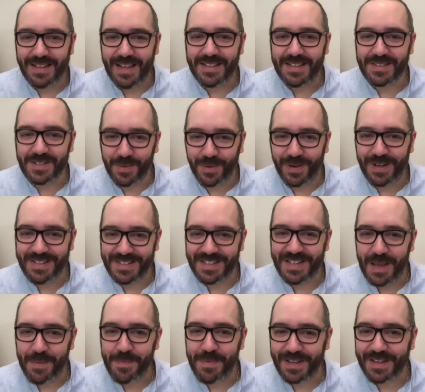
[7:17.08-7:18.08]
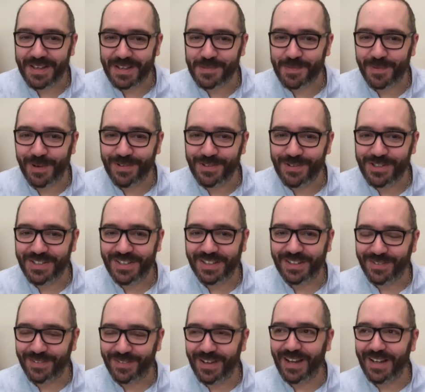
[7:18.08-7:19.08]
it's quite an epic explosion
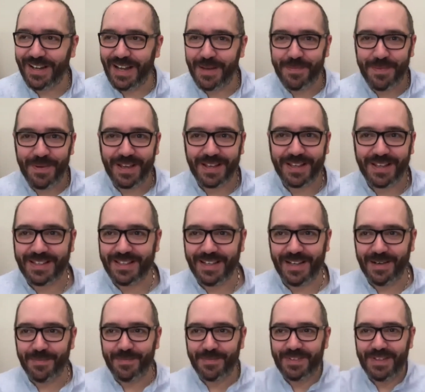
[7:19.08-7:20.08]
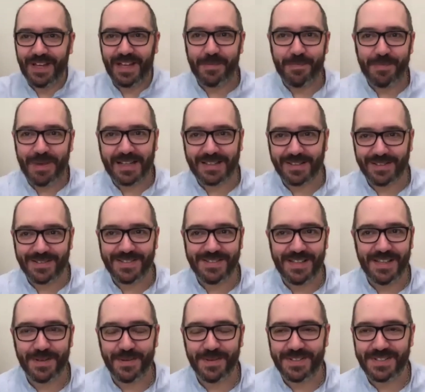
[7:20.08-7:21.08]
and quite an epic um, kind of battle
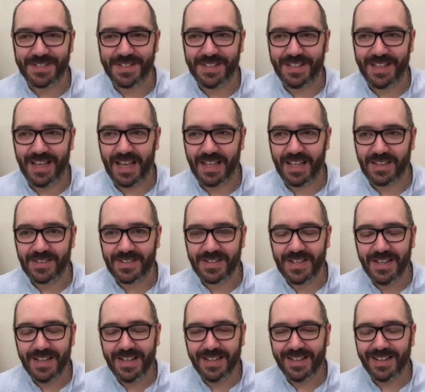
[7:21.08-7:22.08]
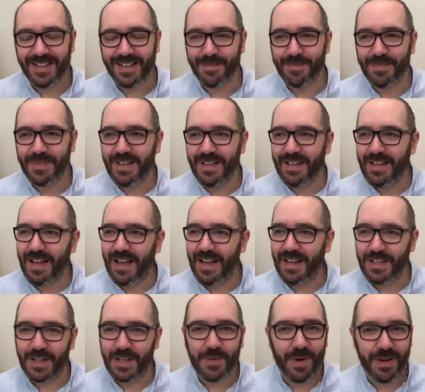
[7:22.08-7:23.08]
sequence at the end. Yeah, um,
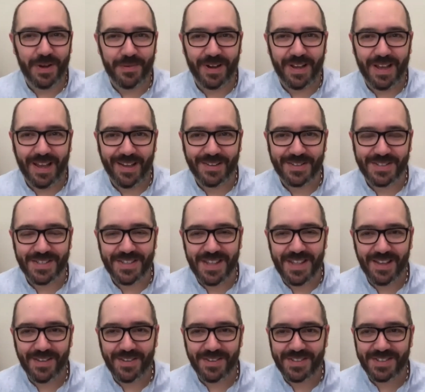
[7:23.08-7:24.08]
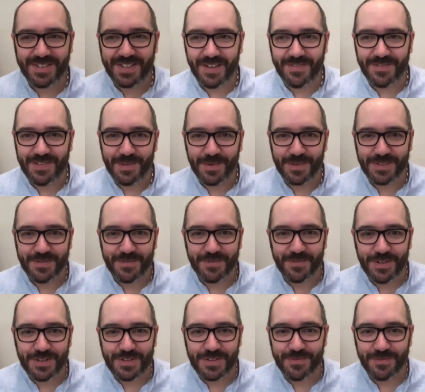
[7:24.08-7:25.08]
and you're quite right. Health and, health and safety wasn't
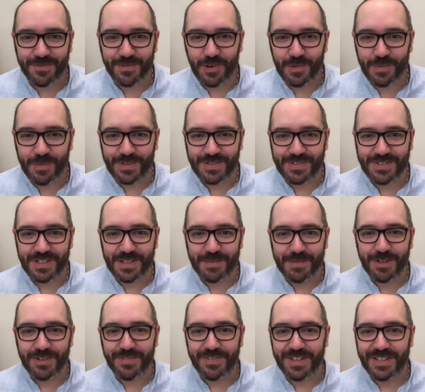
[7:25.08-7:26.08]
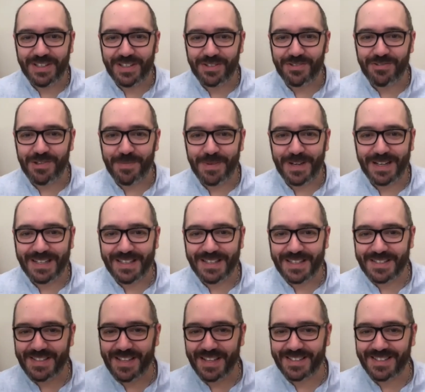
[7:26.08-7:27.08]
first and foremost in the movie industry back in the
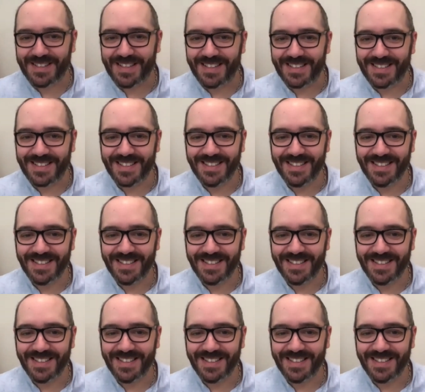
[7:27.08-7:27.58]
60s.